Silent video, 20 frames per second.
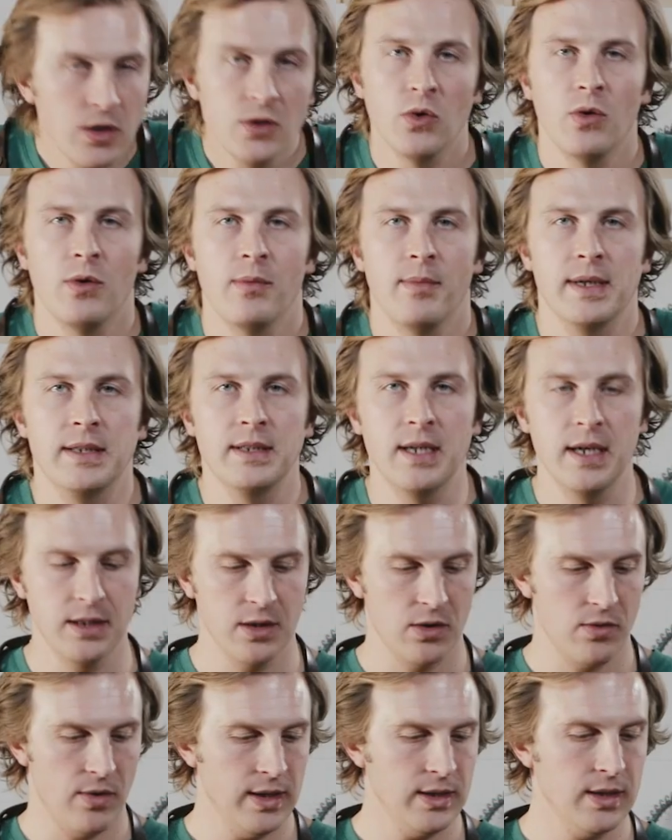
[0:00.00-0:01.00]
So while my
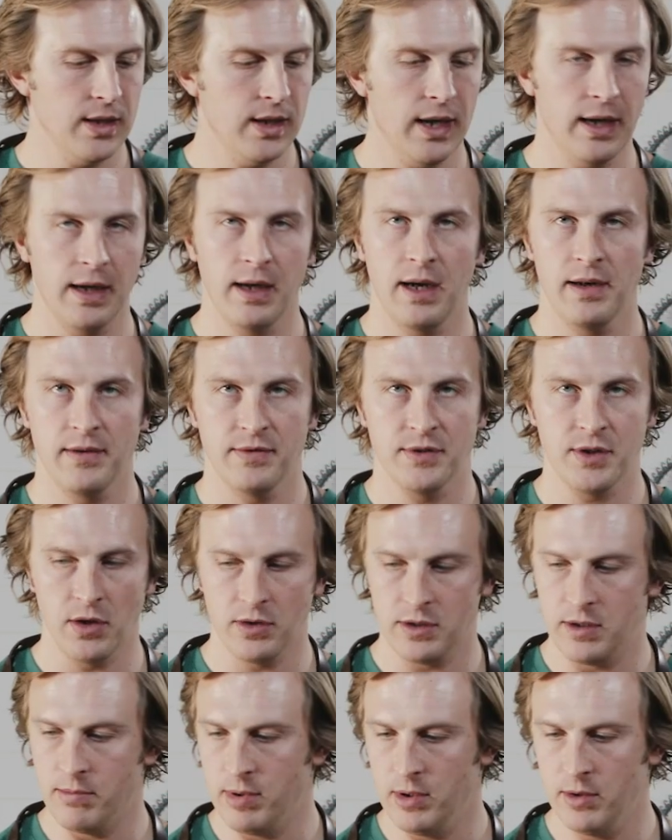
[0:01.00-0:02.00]
steaks are resting, I can kind of
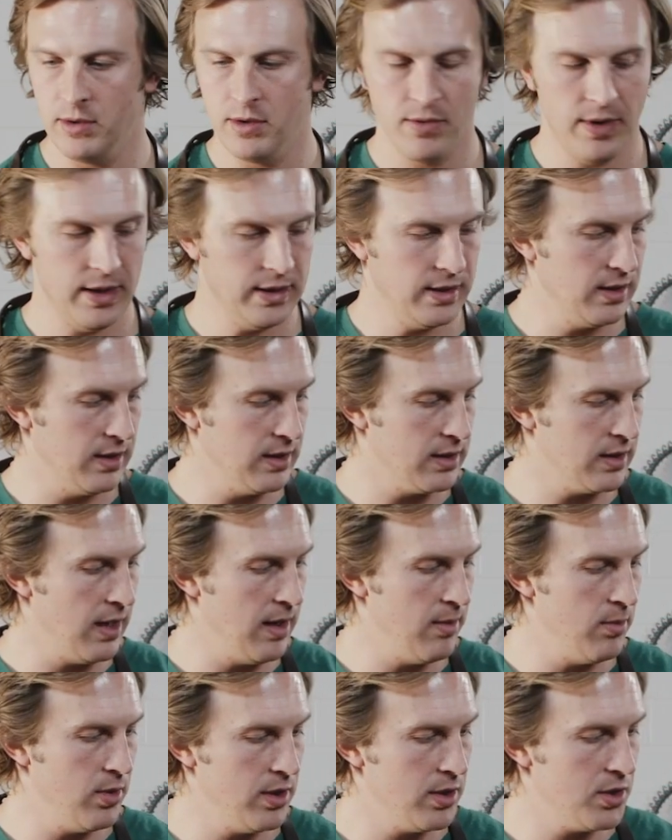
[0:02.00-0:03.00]
start to build the rest of the
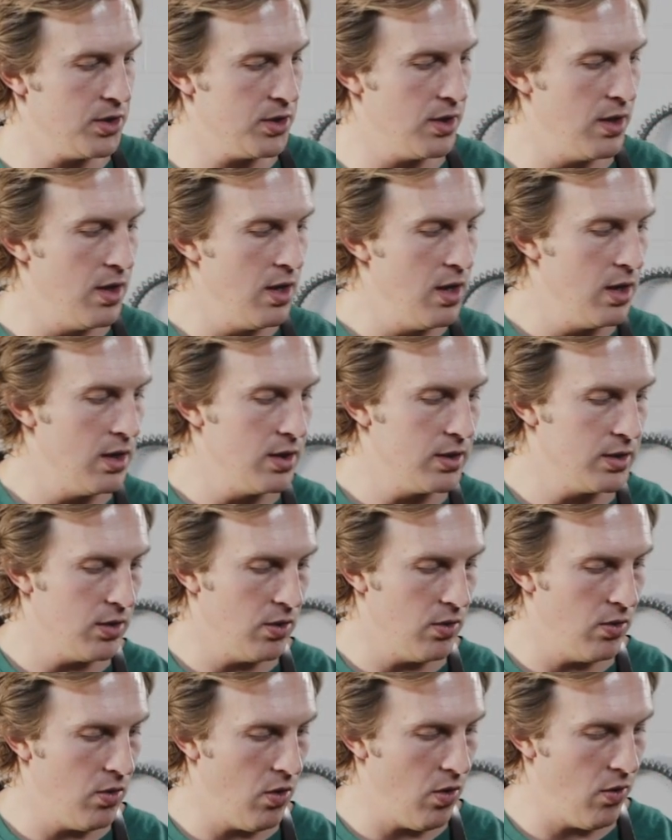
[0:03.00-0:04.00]
sandwich.
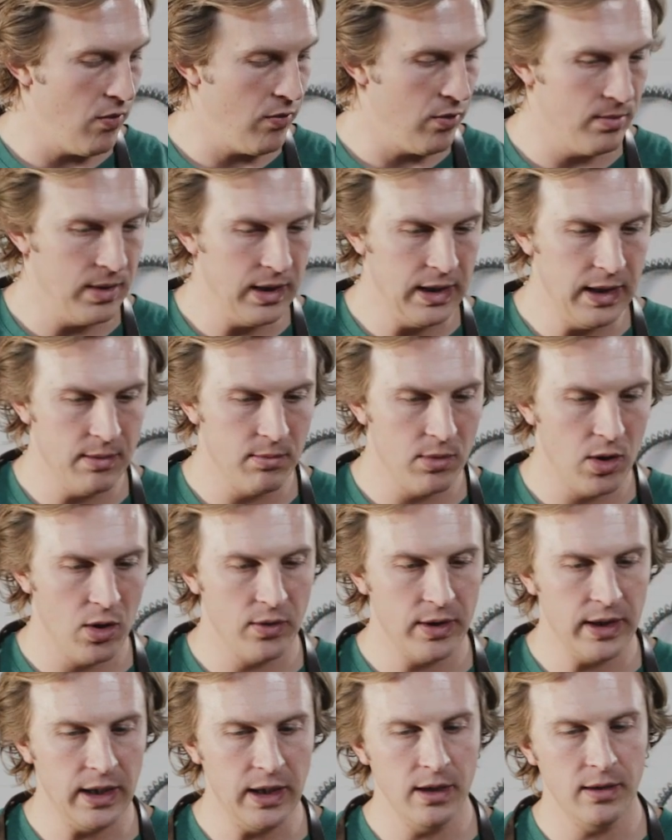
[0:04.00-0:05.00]
So over
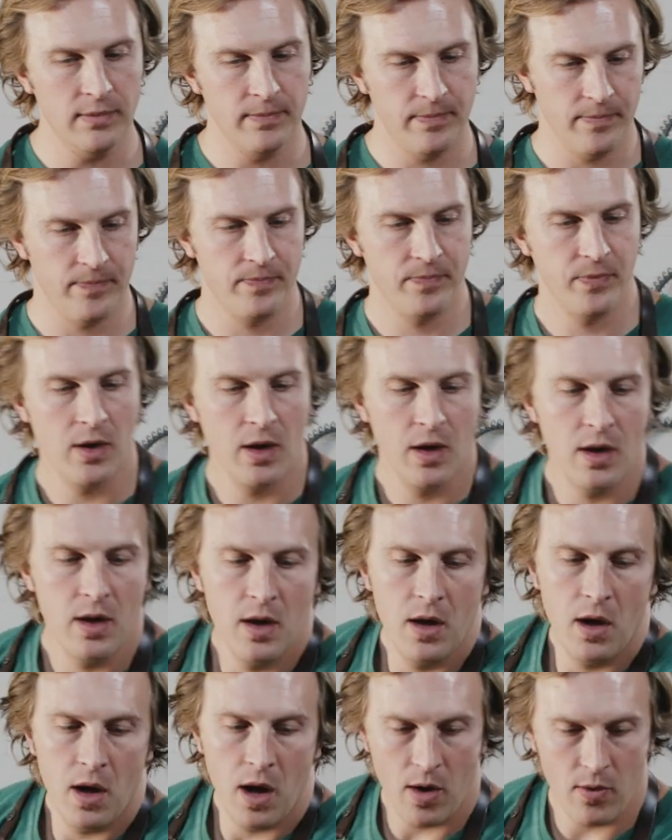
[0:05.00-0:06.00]
medium-low heat,
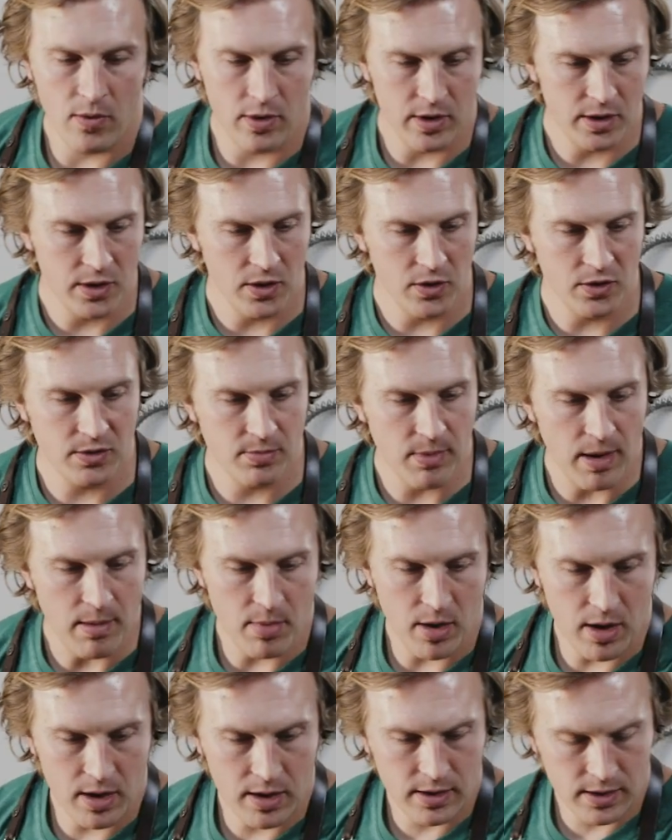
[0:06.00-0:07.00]
I wanna toast my
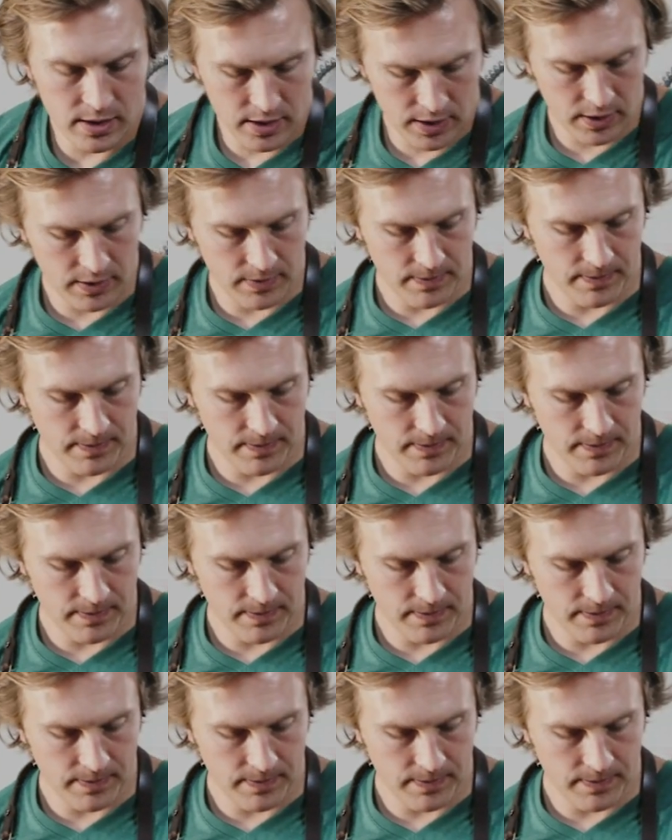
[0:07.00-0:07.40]
buns.